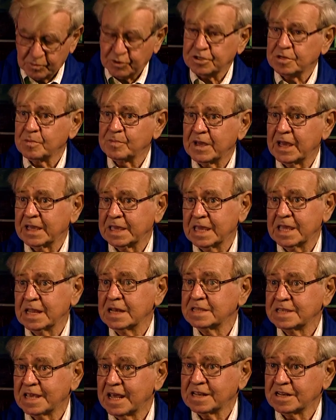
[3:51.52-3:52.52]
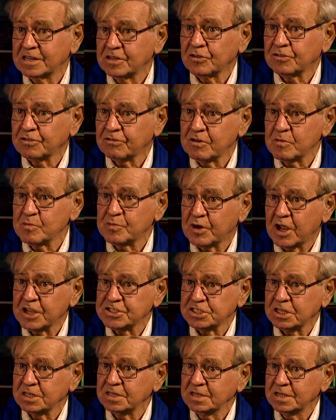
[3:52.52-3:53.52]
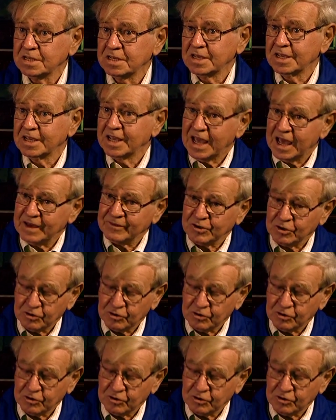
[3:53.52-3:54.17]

put it back in, get another impression, have a